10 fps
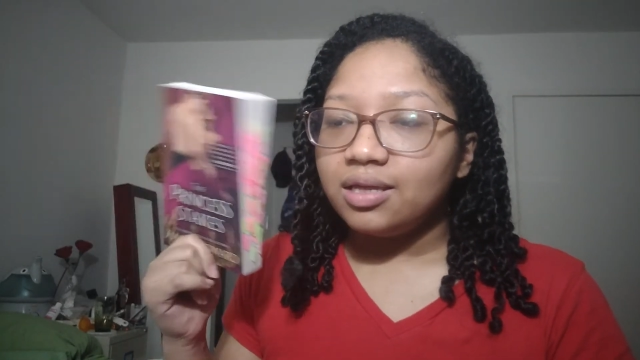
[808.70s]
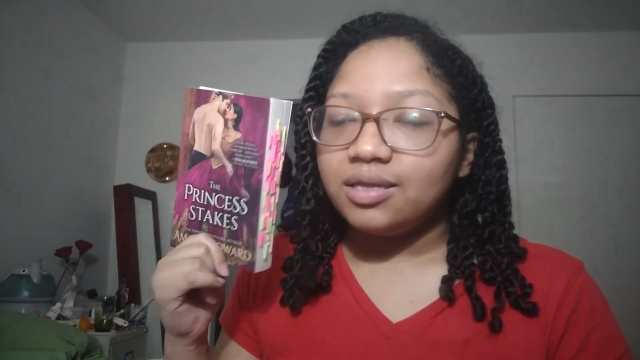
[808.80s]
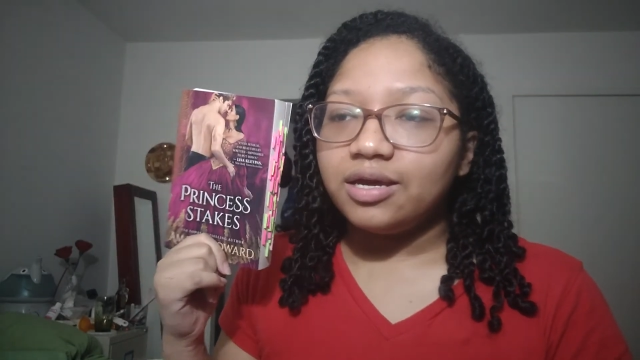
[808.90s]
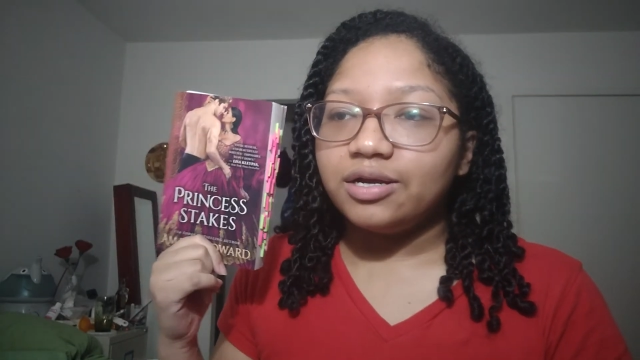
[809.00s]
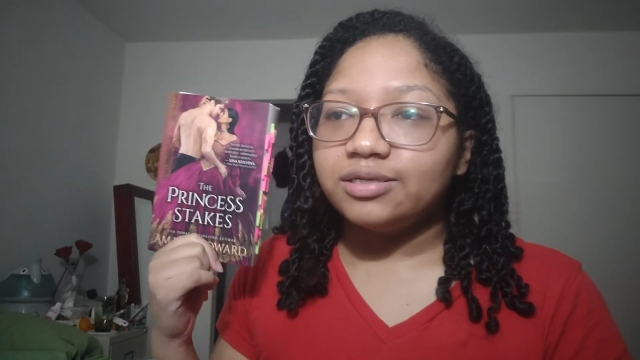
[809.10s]

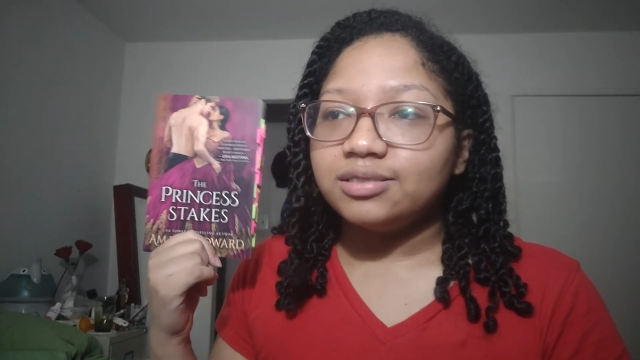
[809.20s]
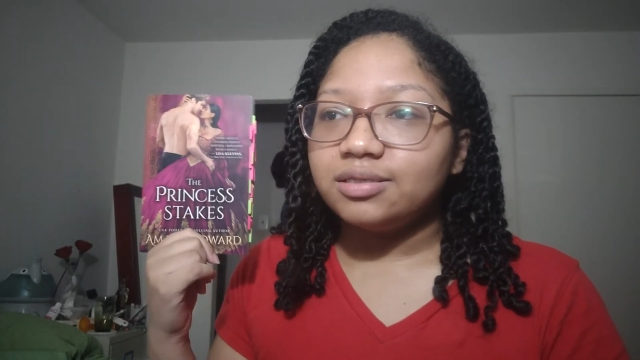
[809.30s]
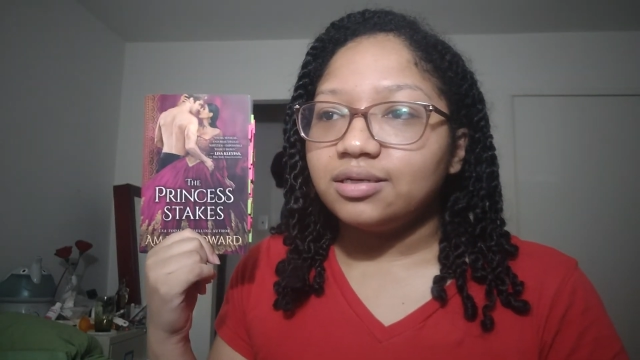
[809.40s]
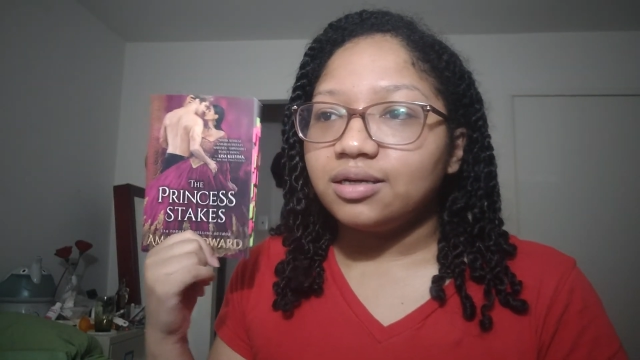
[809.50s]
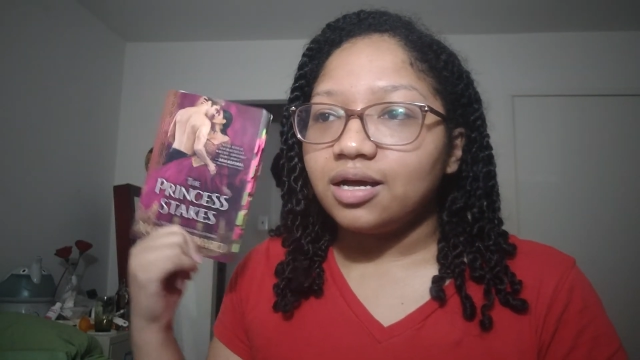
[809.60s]
There's
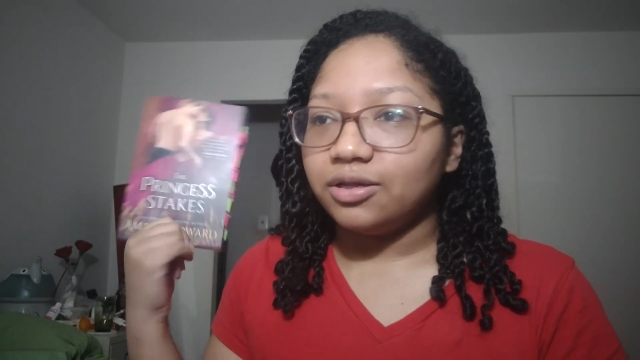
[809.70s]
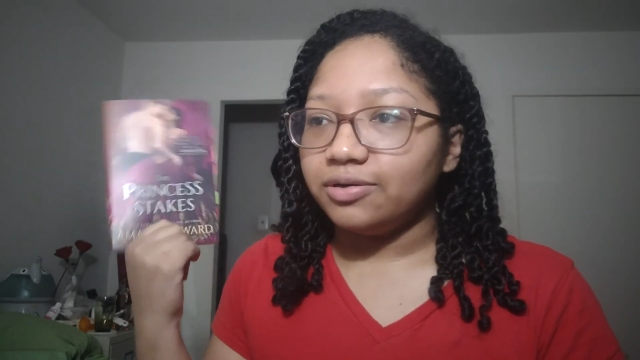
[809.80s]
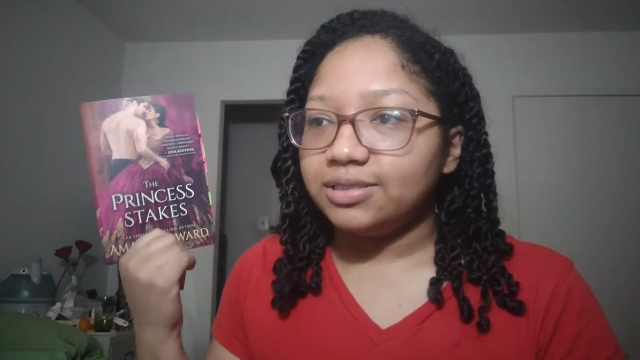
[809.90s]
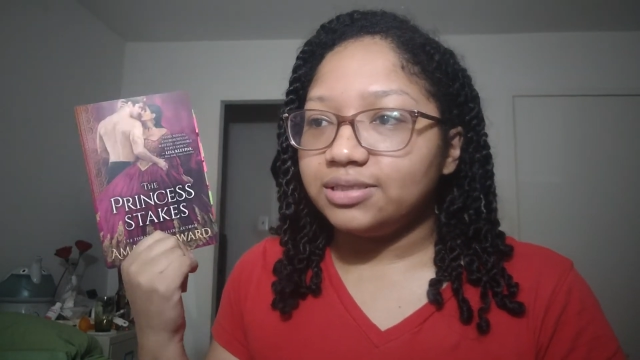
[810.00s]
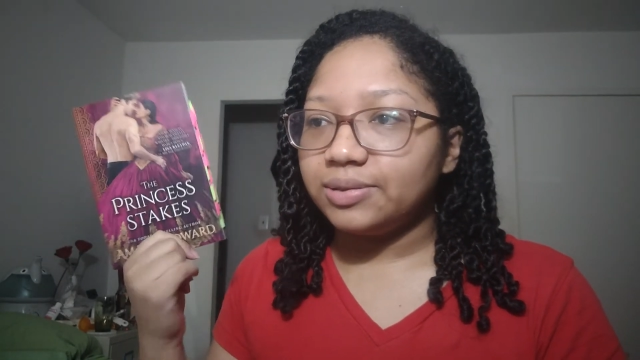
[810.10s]

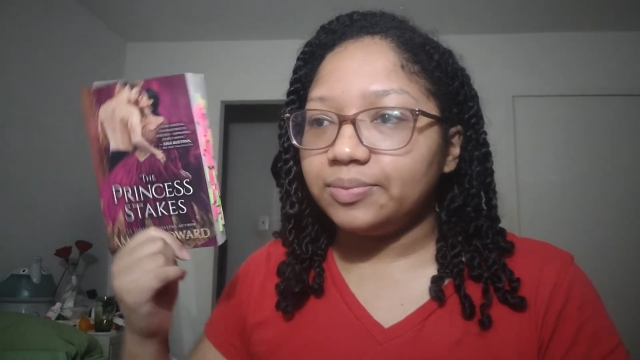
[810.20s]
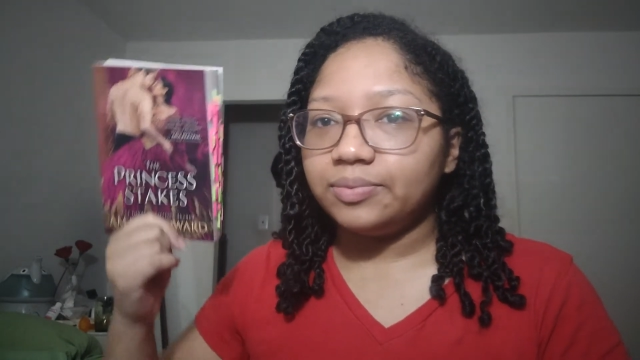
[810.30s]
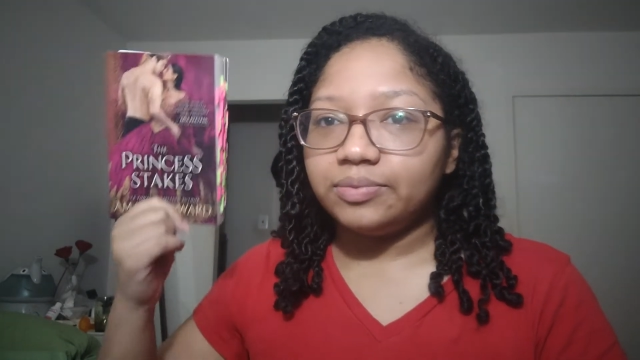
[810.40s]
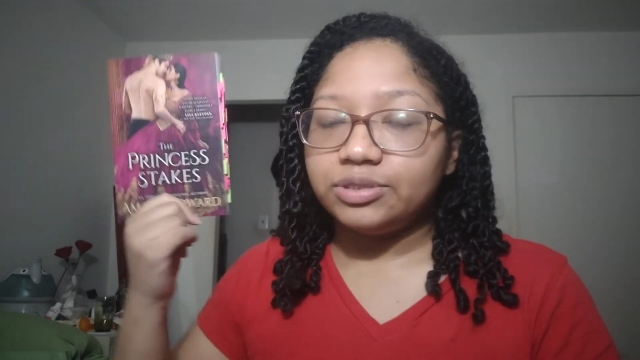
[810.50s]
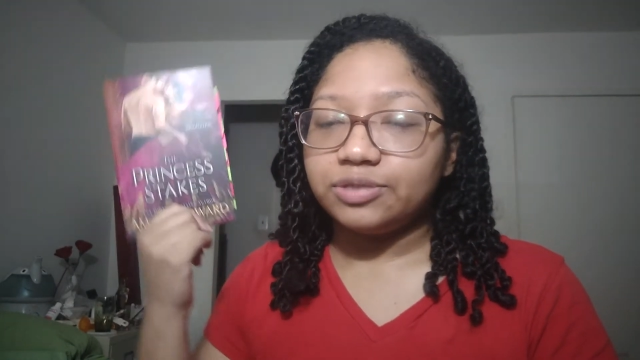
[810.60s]

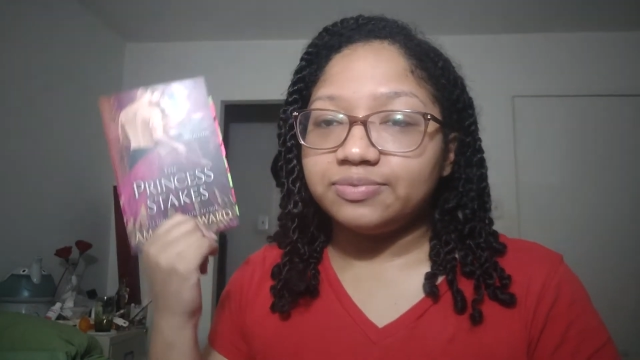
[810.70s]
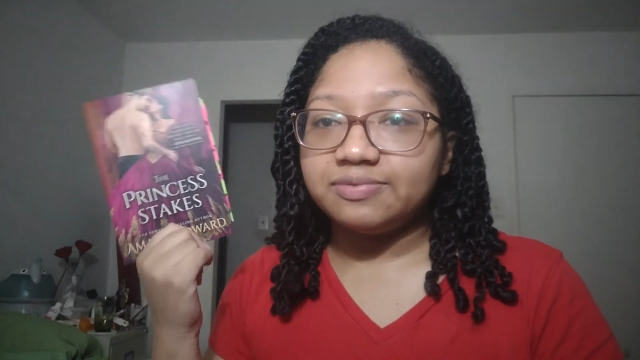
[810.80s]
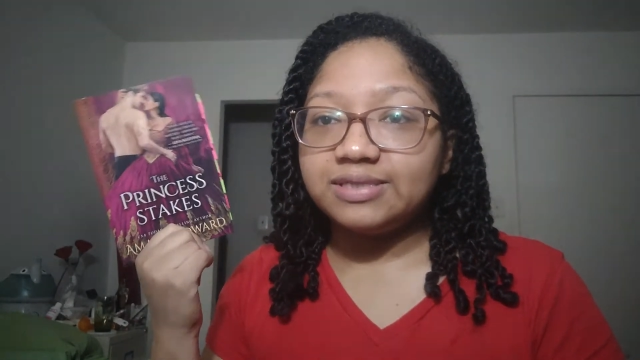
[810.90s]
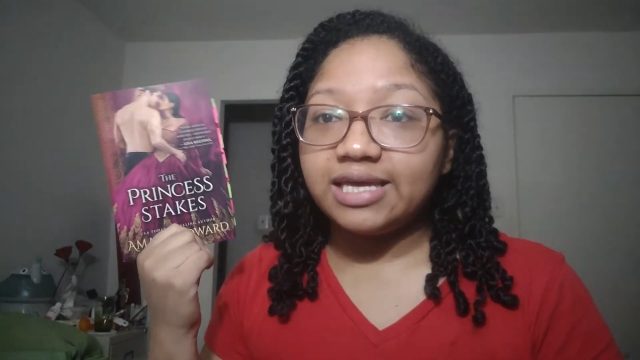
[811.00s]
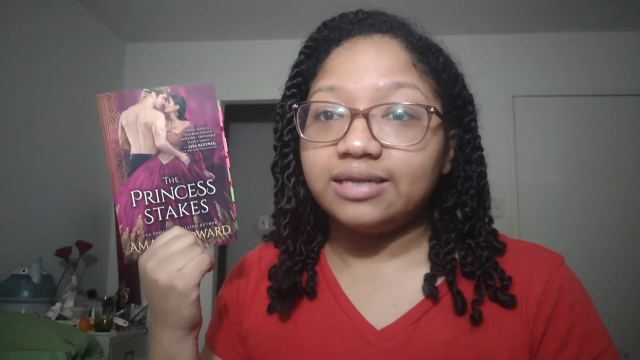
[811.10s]
colorism in terms
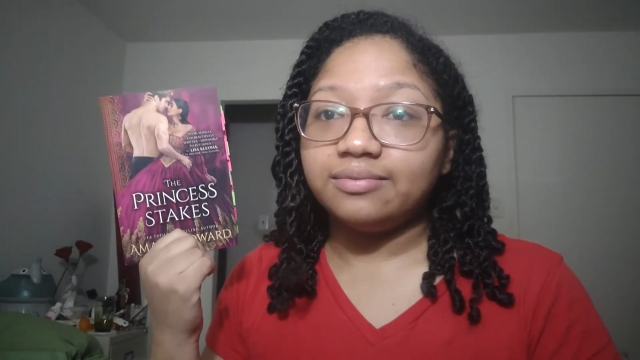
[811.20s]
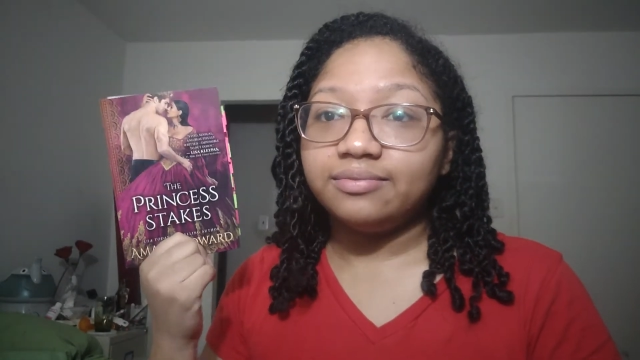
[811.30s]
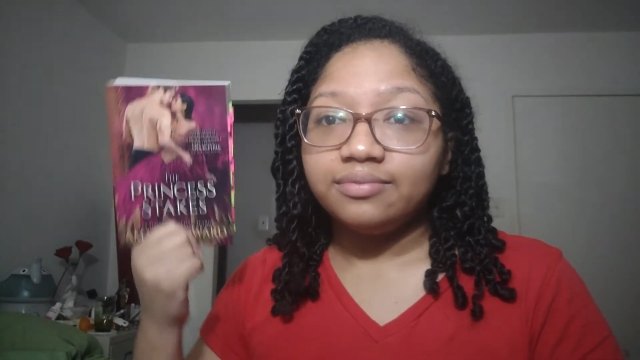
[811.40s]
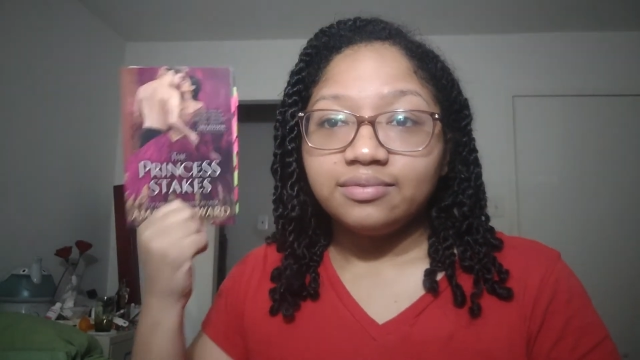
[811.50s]
of skin